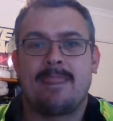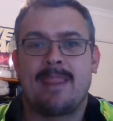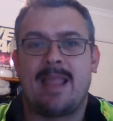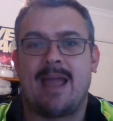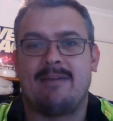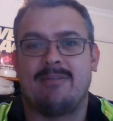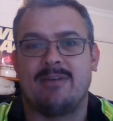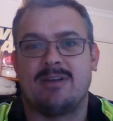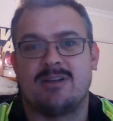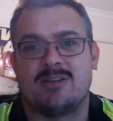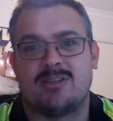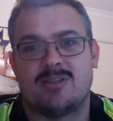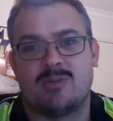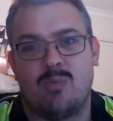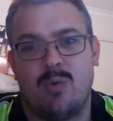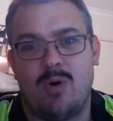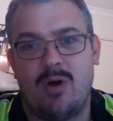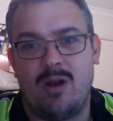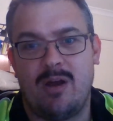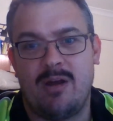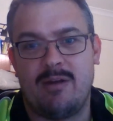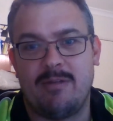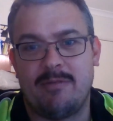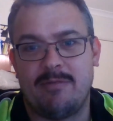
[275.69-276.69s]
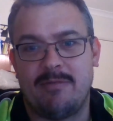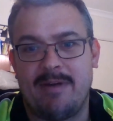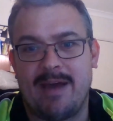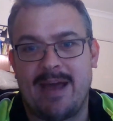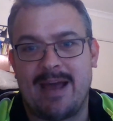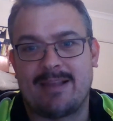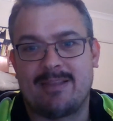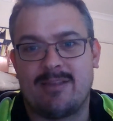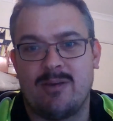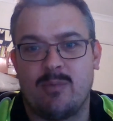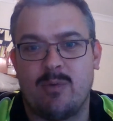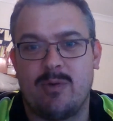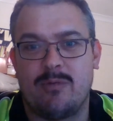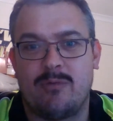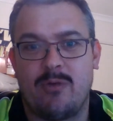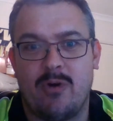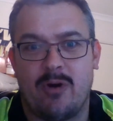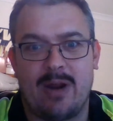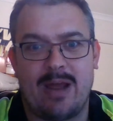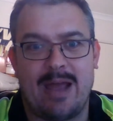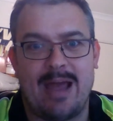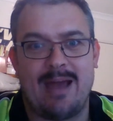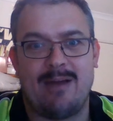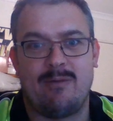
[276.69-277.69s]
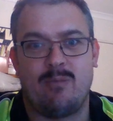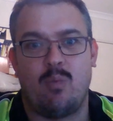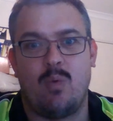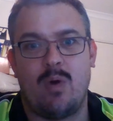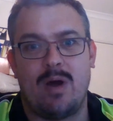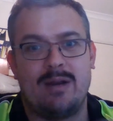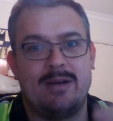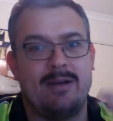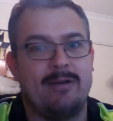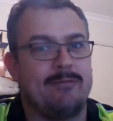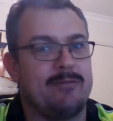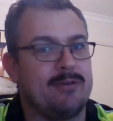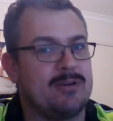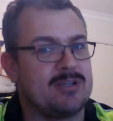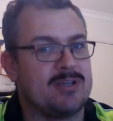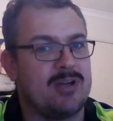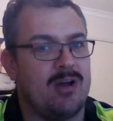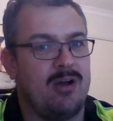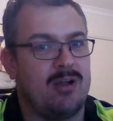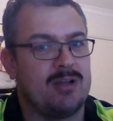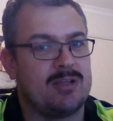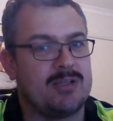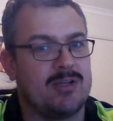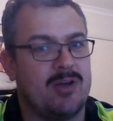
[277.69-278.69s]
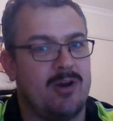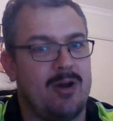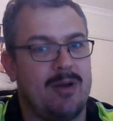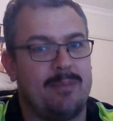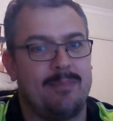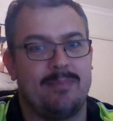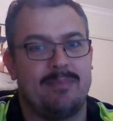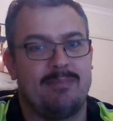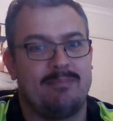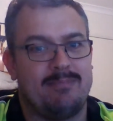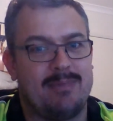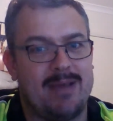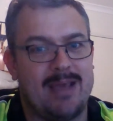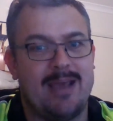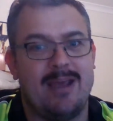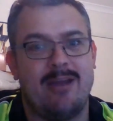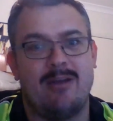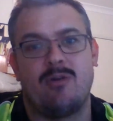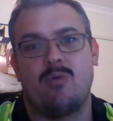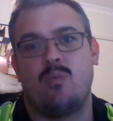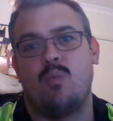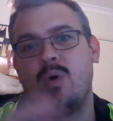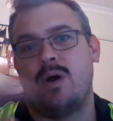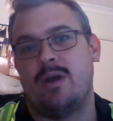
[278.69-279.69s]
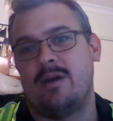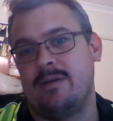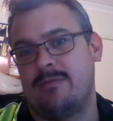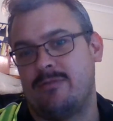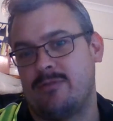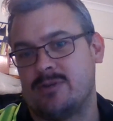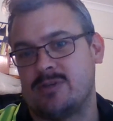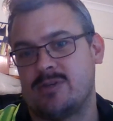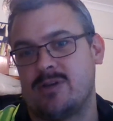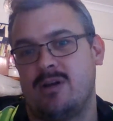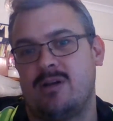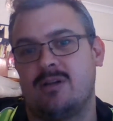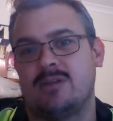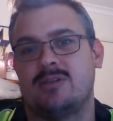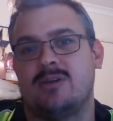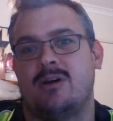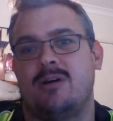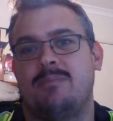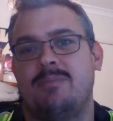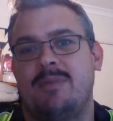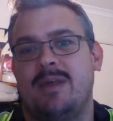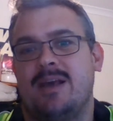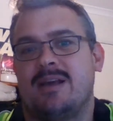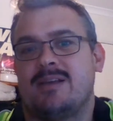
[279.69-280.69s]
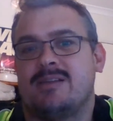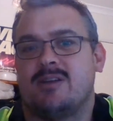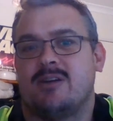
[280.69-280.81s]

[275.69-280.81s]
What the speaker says: having to swallow the fact that we've got to have one different tile type here and one different tile type there.